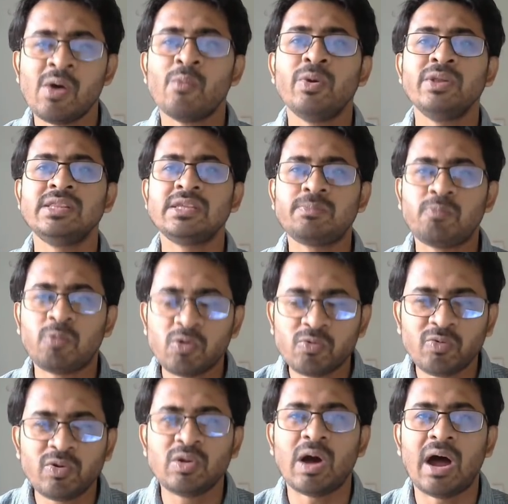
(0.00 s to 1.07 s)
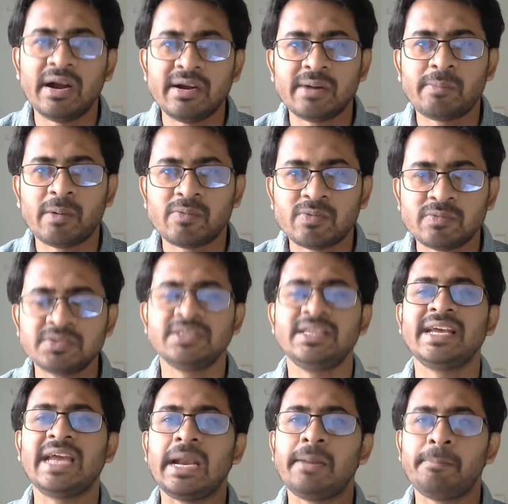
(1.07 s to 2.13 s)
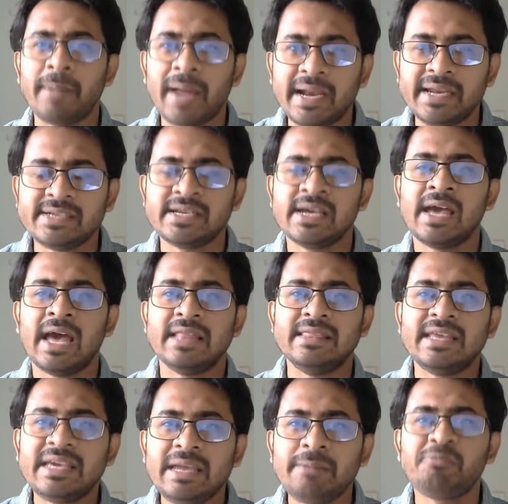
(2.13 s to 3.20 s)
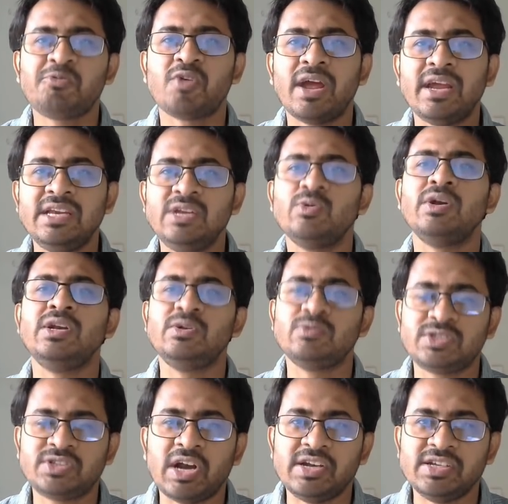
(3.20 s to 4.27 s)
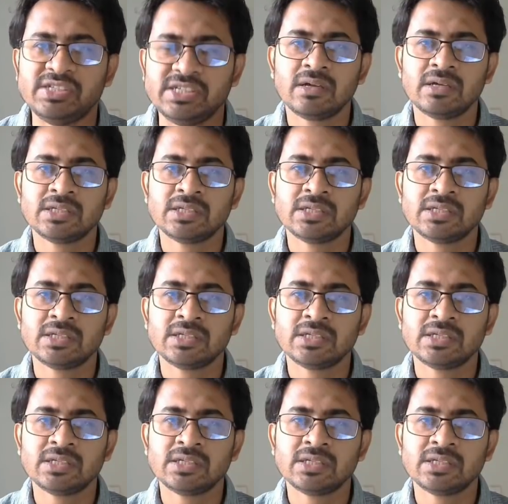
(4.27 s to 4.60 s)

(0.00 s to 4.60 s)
when the portfolio underperforms, they get panicked and they keep trying new and new strategy.